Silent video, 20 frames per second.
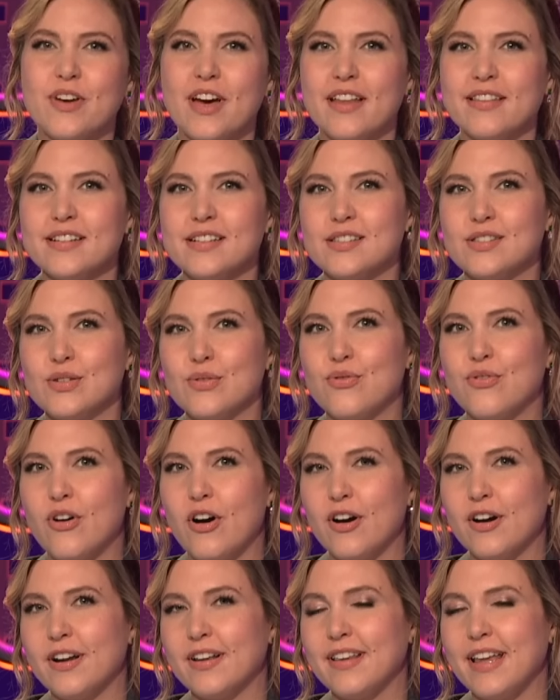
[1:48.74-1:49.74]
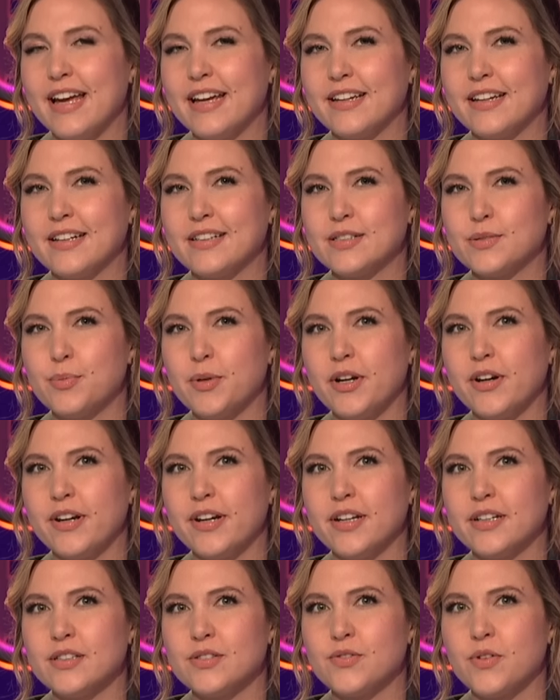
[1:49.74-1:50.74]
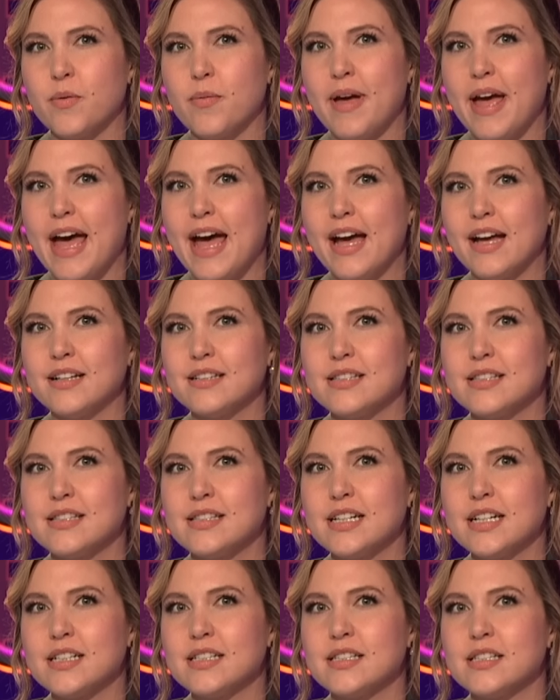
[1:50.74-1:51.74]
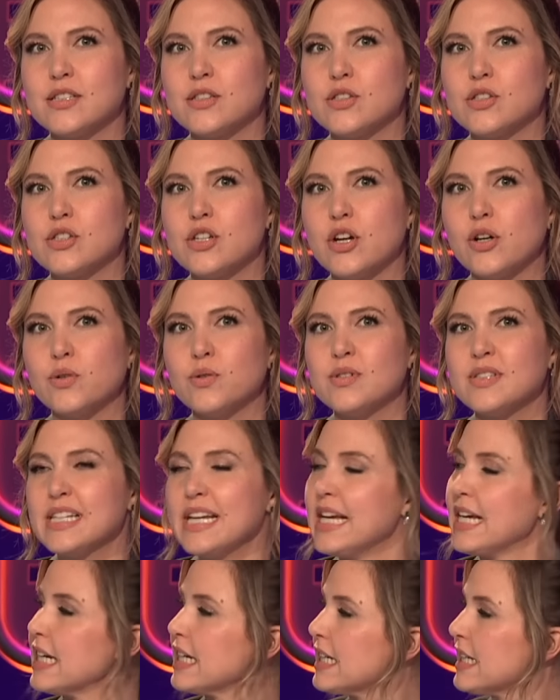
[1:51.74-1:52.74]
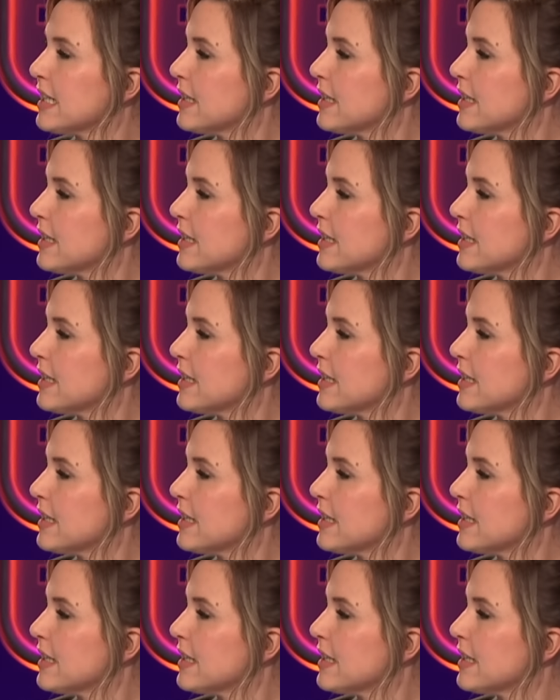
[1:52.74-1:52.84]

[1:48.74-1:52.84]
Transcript: got this safari-like experience from at Sticks and Stones Inc.